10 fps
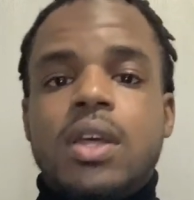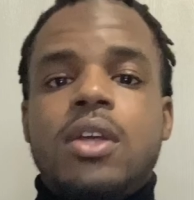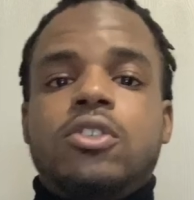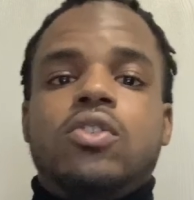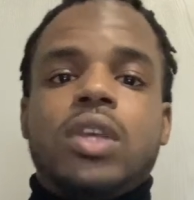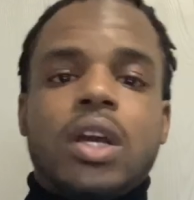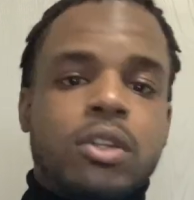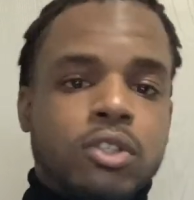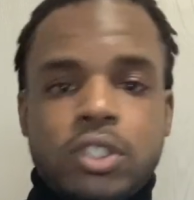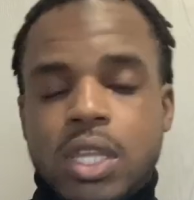So they
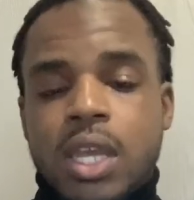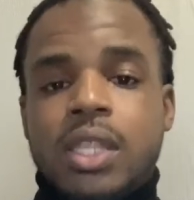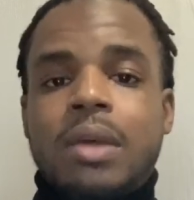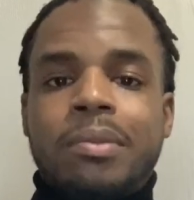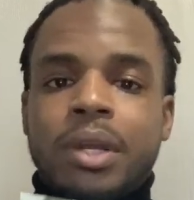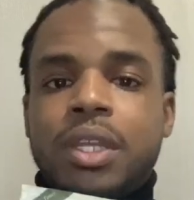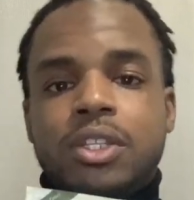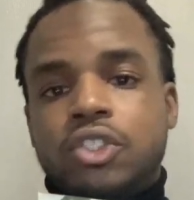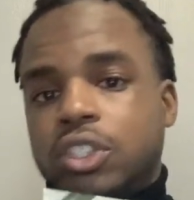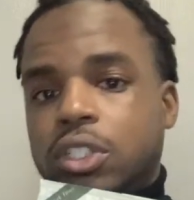understand that money is
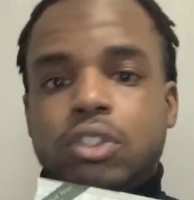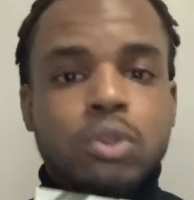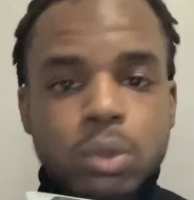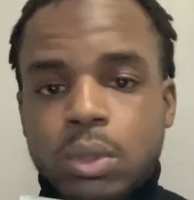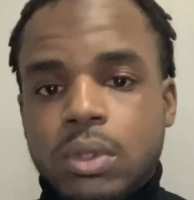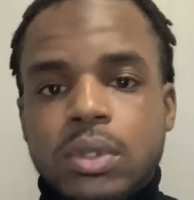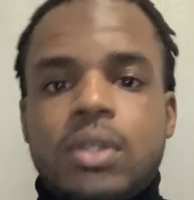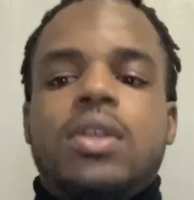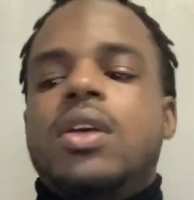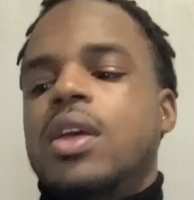just a tool.
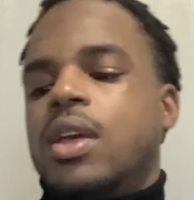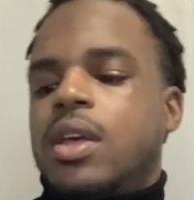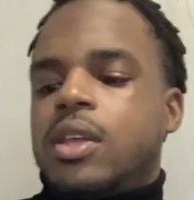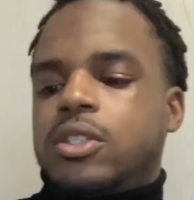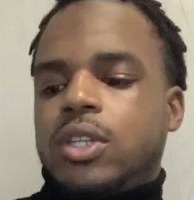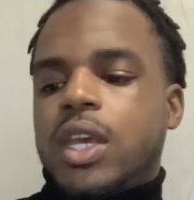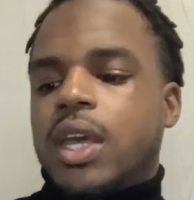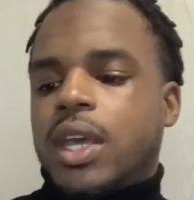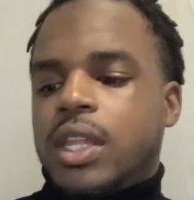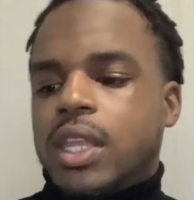So yeah,
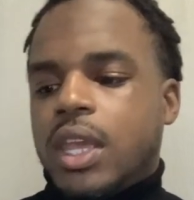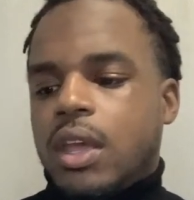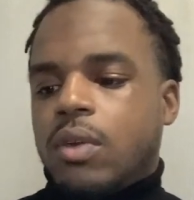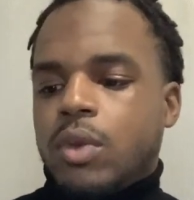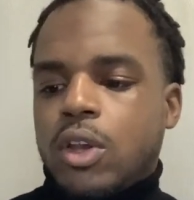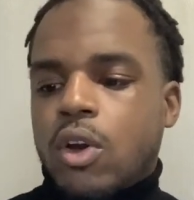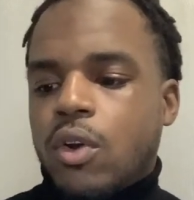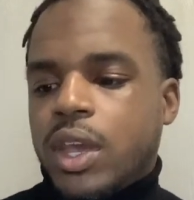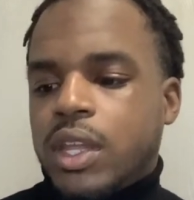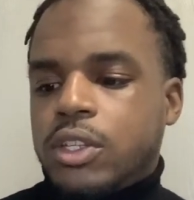and then we go
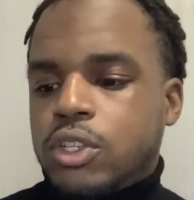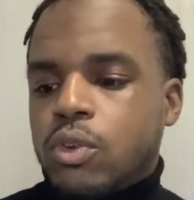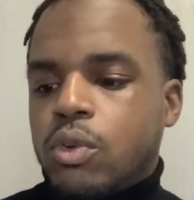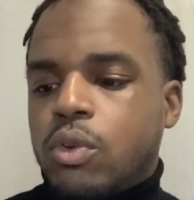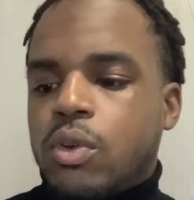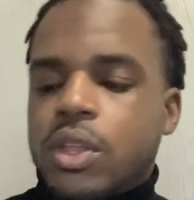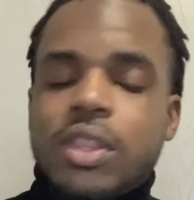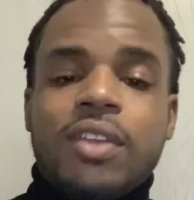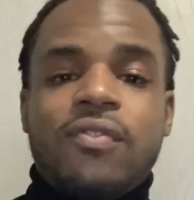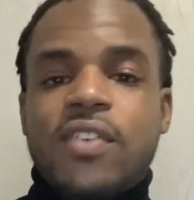into
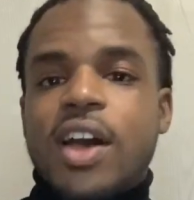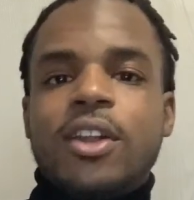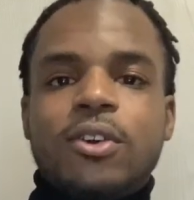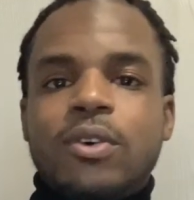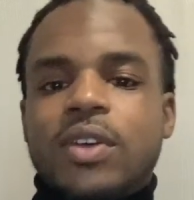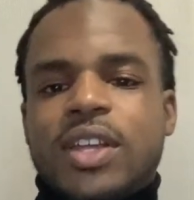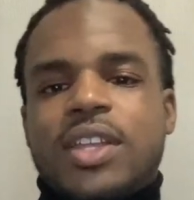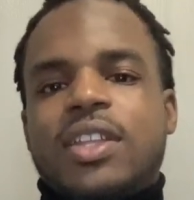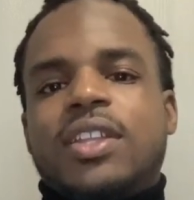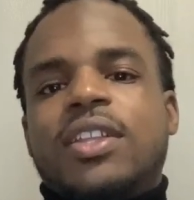the final
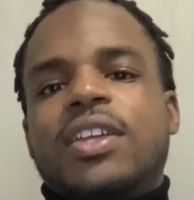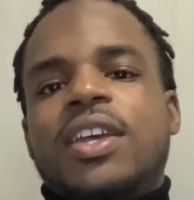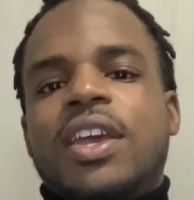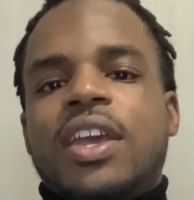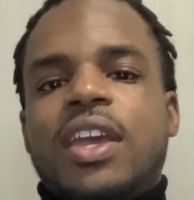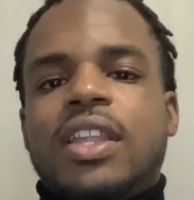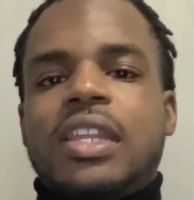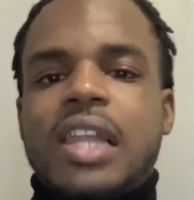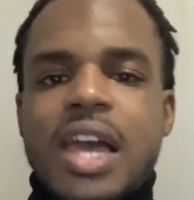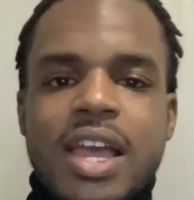and
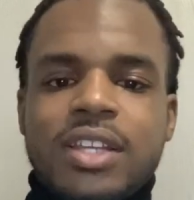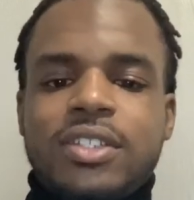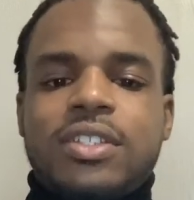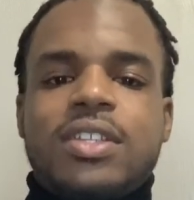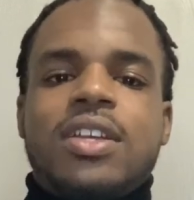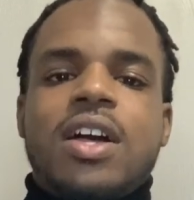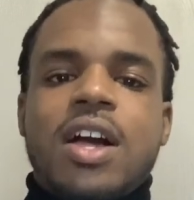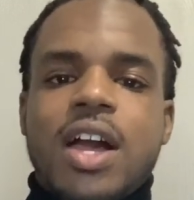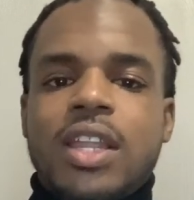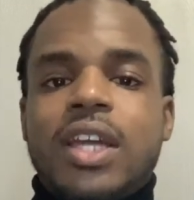last
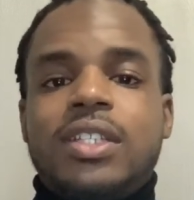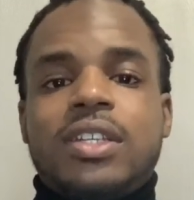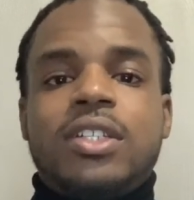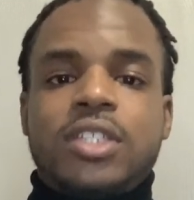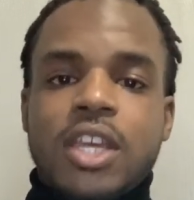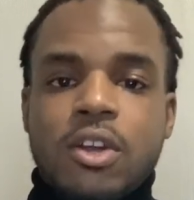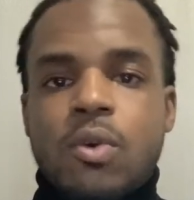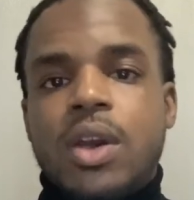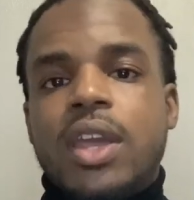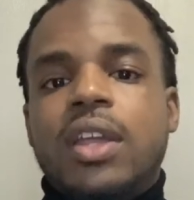highlight /
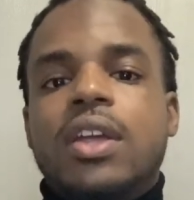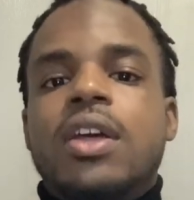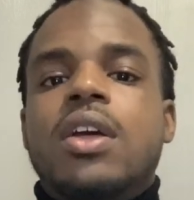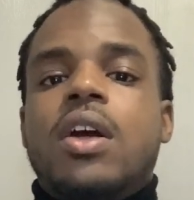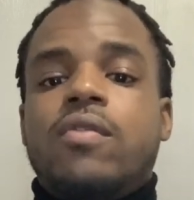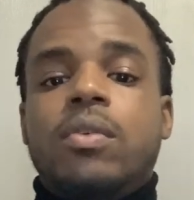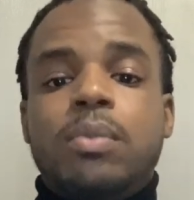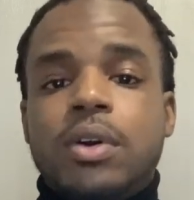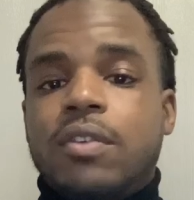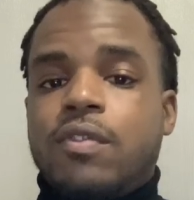takeaway of the
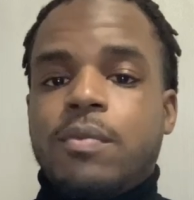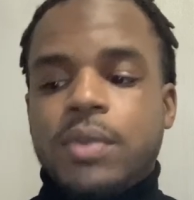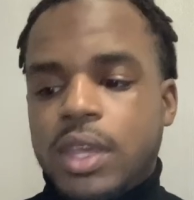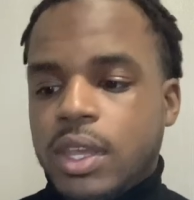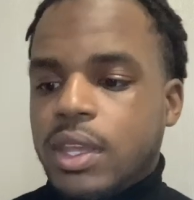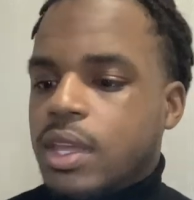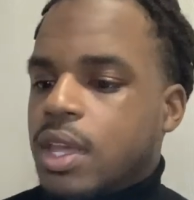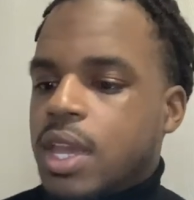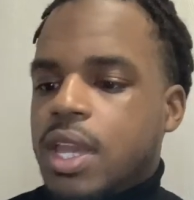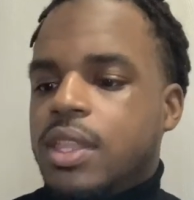book for me,
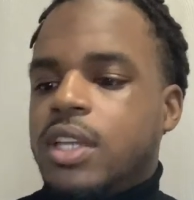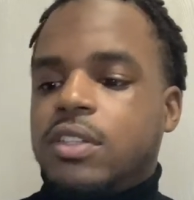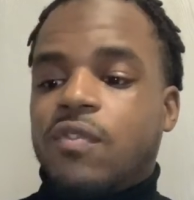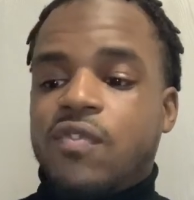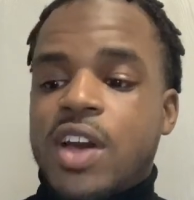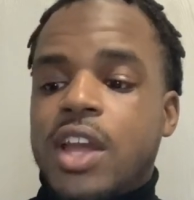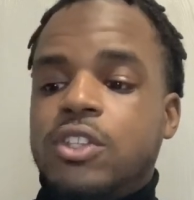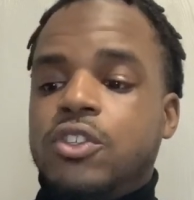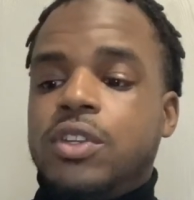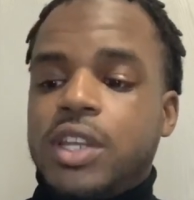and that's the find
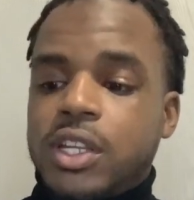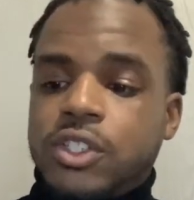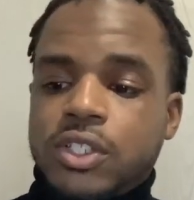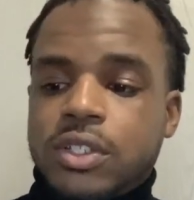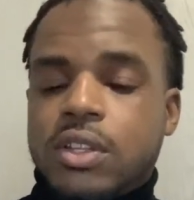your niche,